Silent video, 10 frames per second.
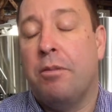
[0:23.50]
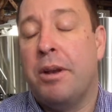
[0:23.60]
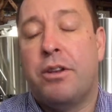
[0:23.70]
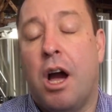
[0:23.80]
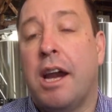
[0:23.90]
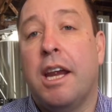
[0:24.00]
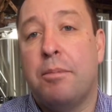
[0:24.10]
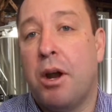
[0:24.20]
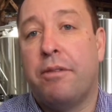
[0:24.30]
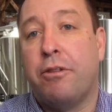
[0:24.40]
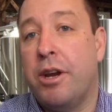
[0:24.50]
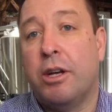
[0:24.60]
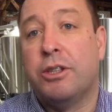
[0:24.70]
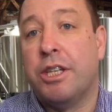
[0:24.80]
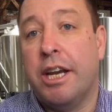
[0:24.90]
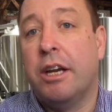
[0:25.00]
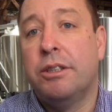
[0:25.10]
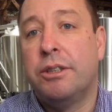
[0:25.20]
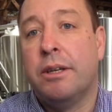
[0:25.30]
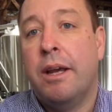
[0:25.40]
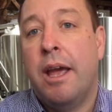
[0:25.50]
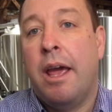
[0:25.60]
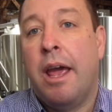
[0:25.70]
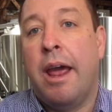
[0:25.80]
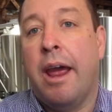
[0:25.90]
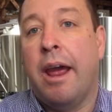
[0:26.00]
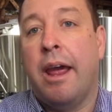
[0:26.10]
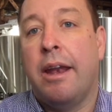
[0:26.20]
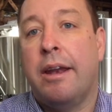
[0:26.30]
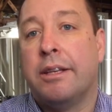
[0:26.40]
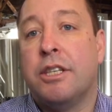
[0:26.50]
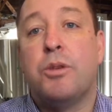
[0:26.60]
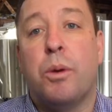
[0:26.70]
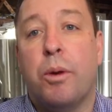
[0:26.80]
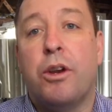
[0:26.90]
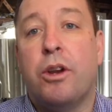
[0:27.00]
been talking about it for years and years, and since we were in